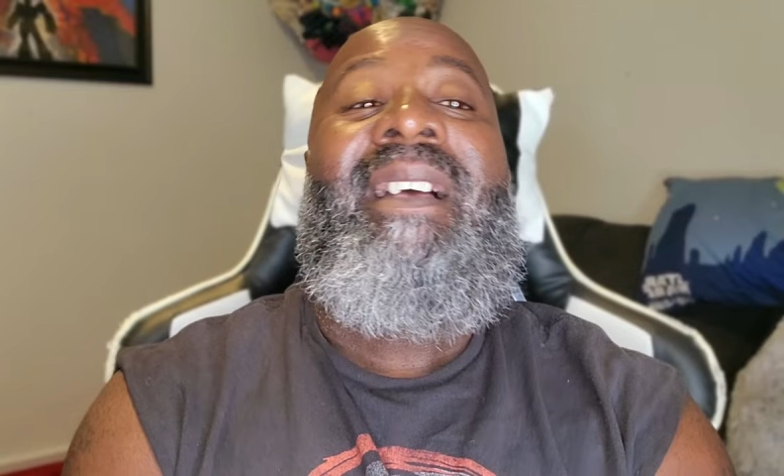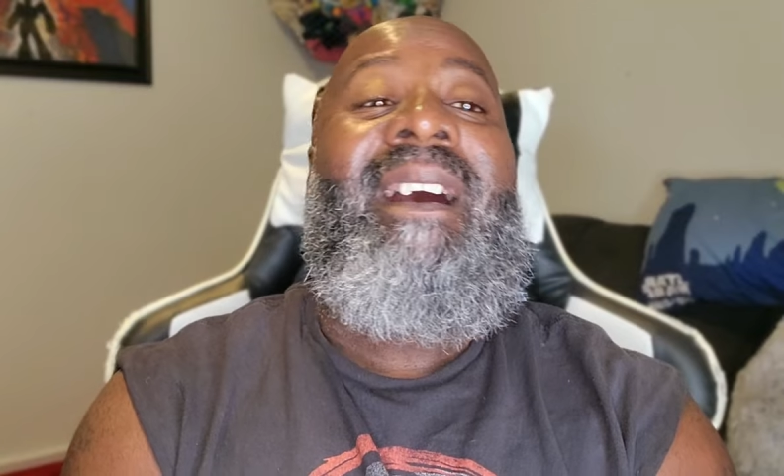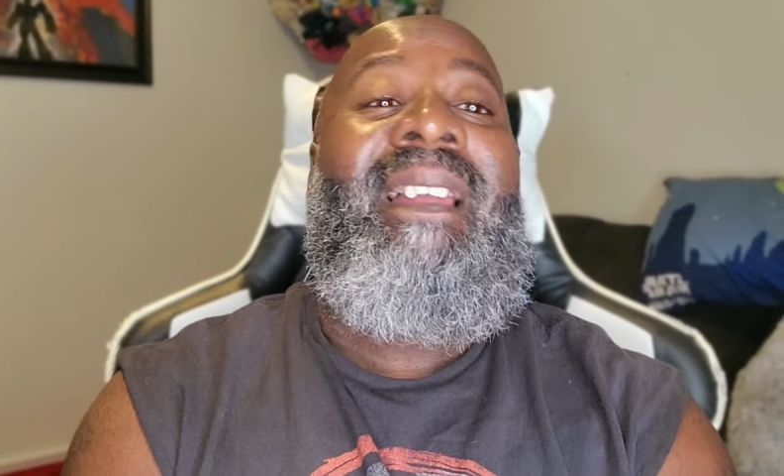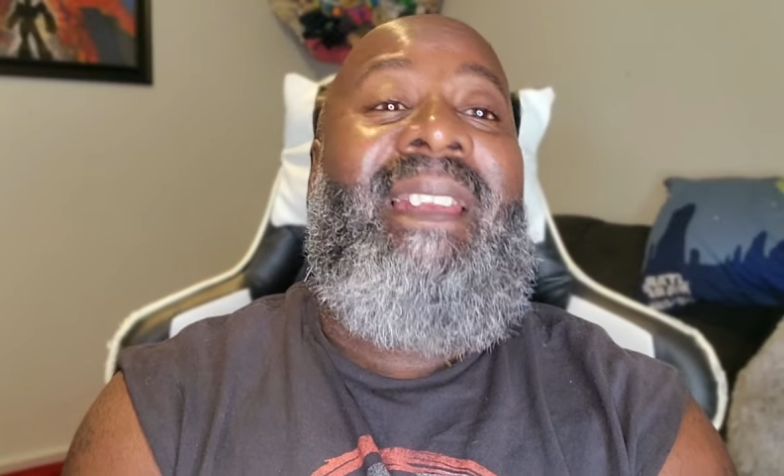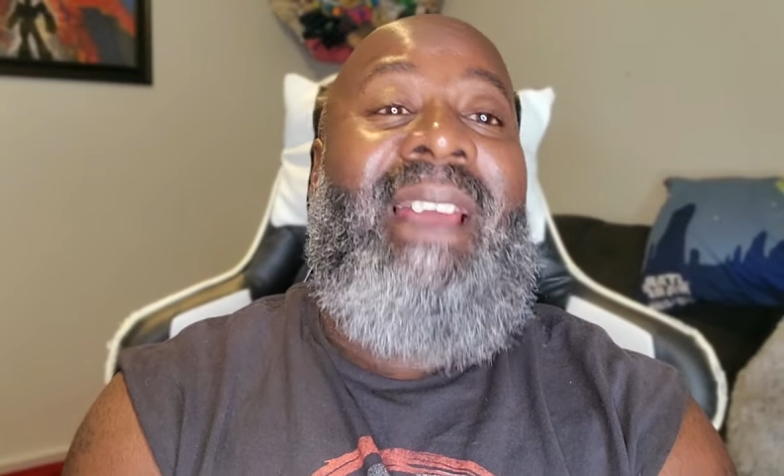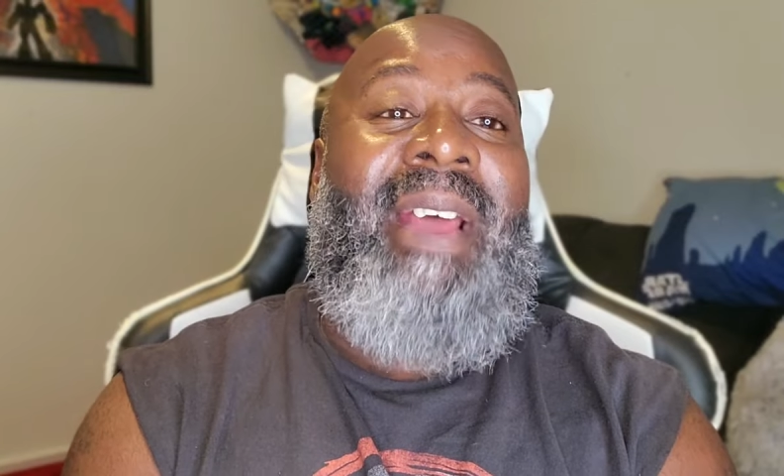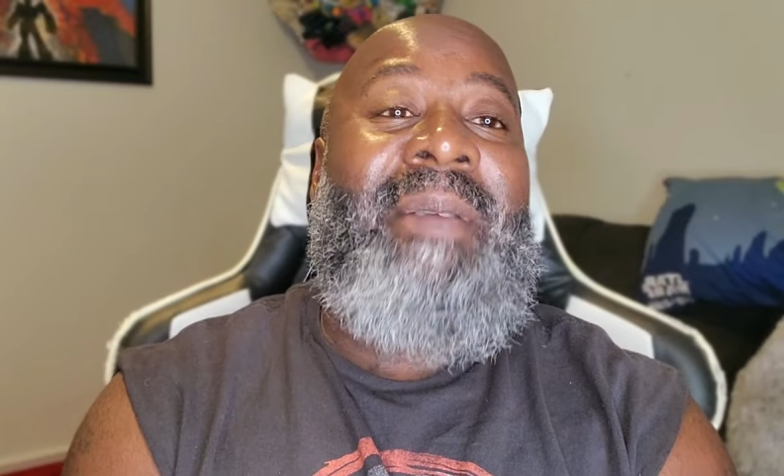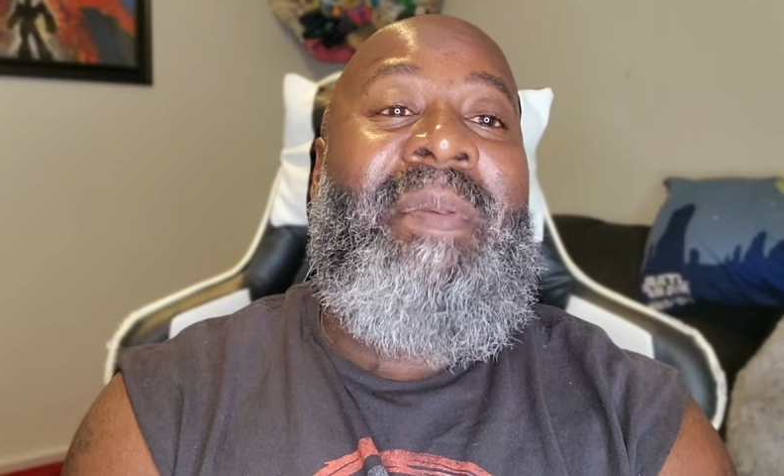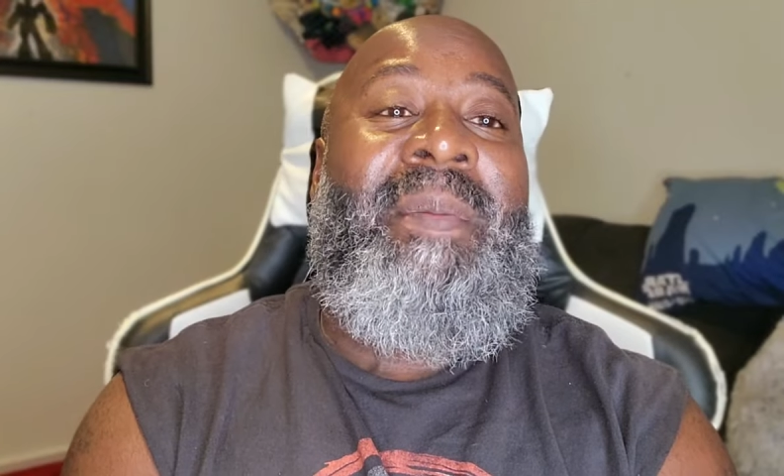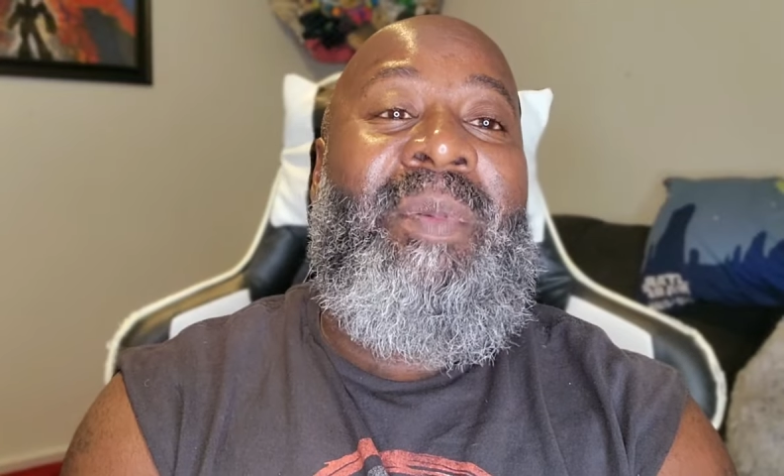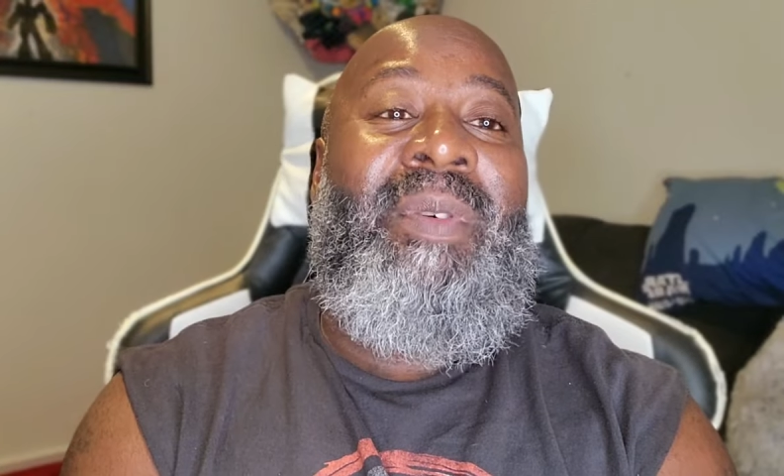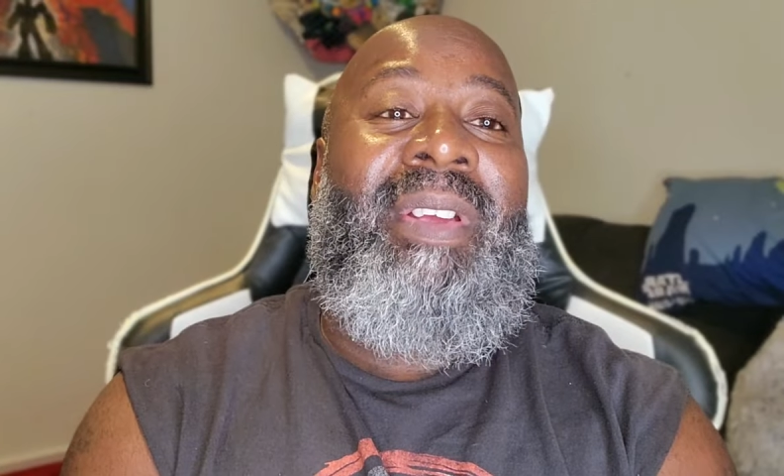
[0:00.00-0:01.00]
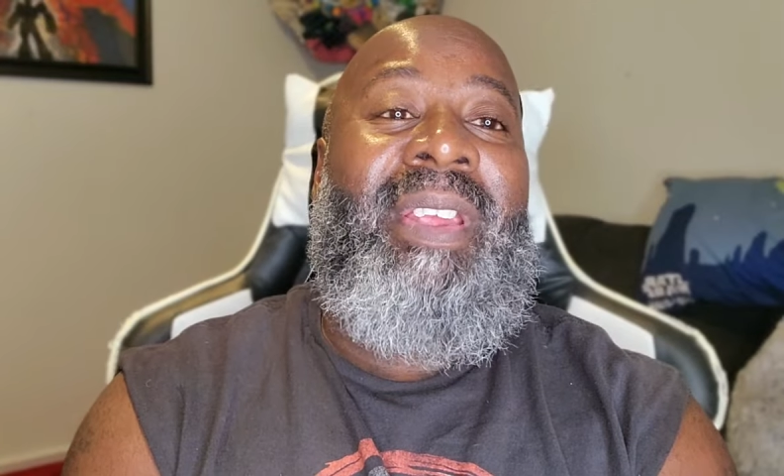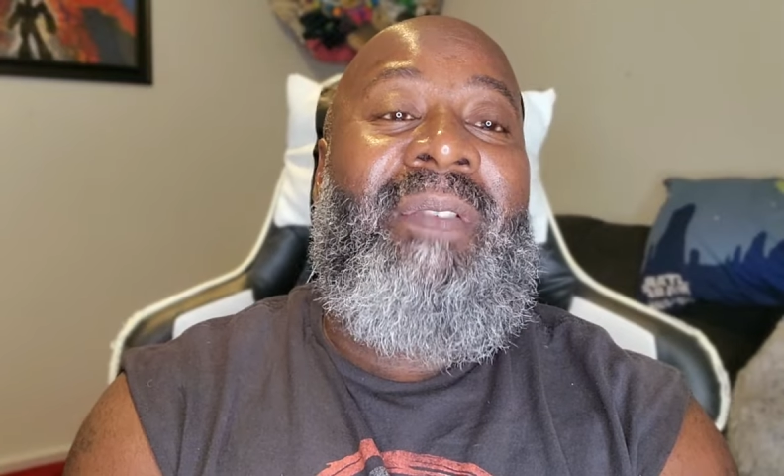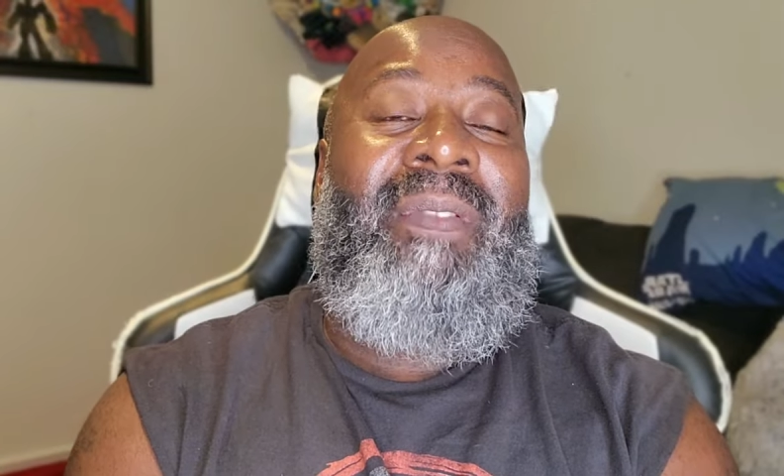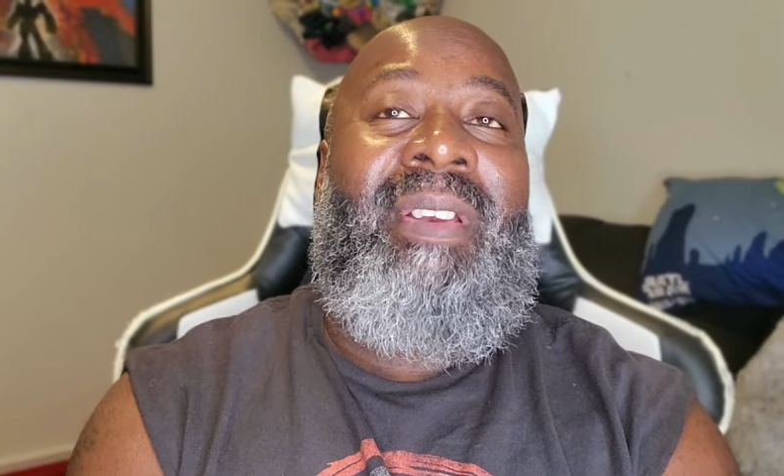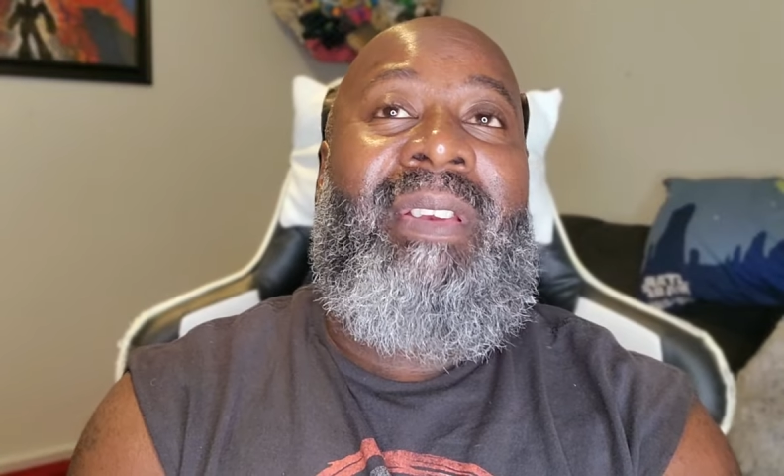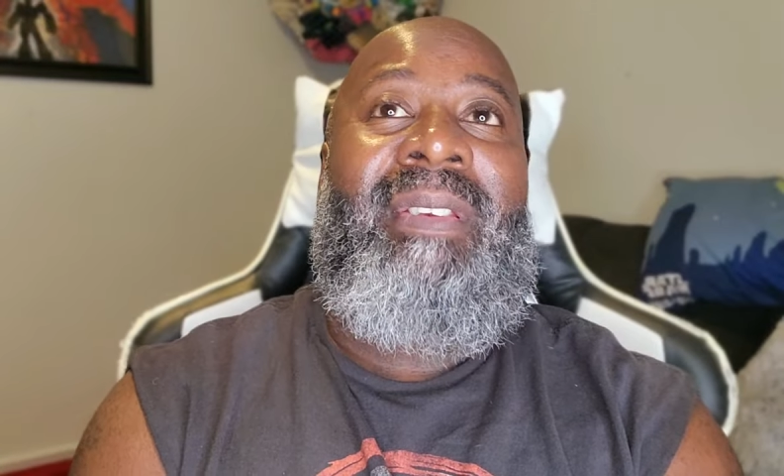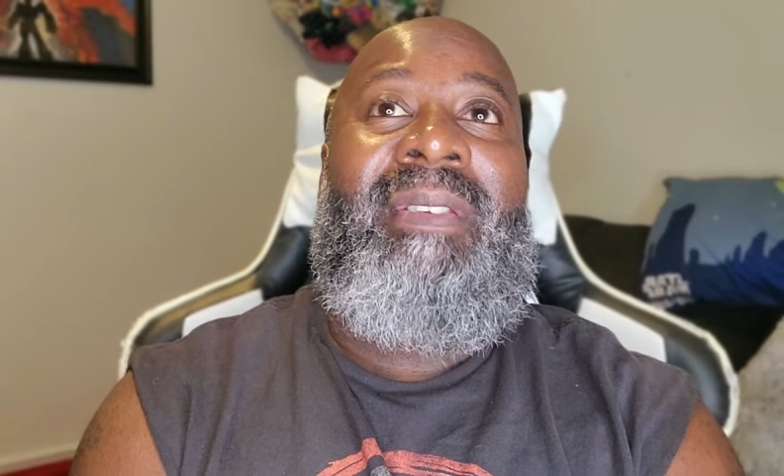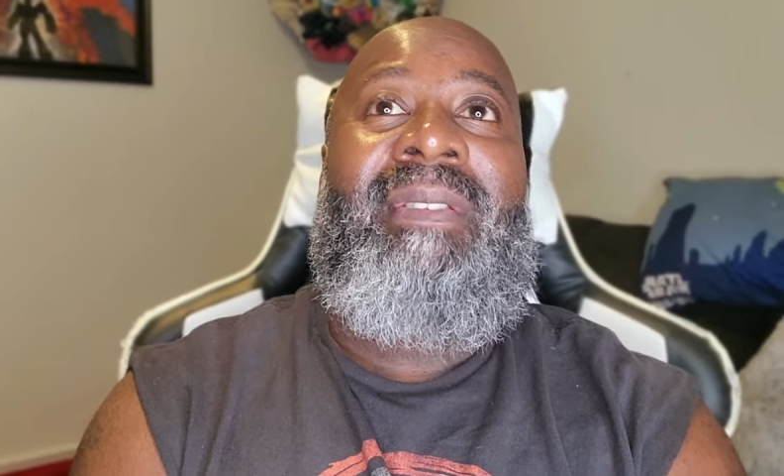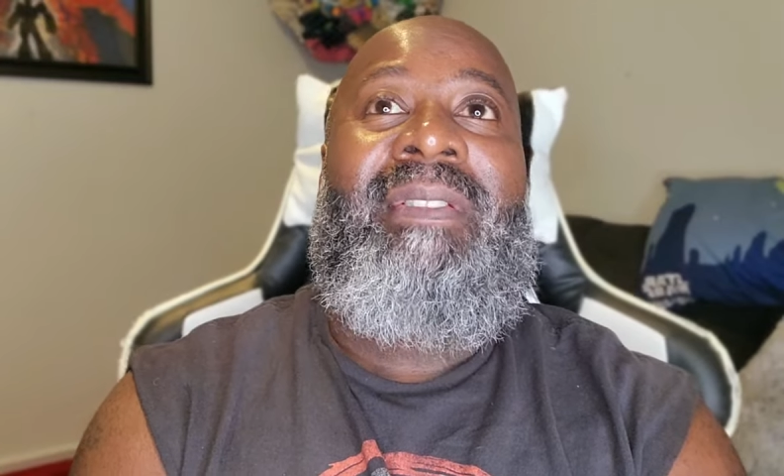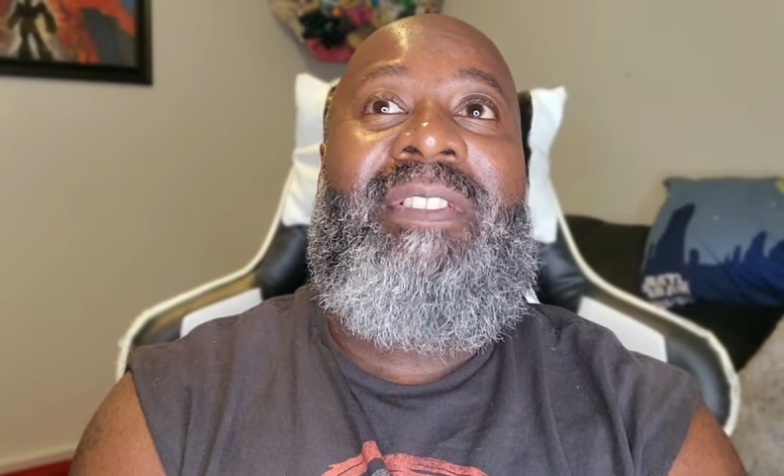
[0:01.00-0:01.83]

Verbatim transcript: a lot of people are giving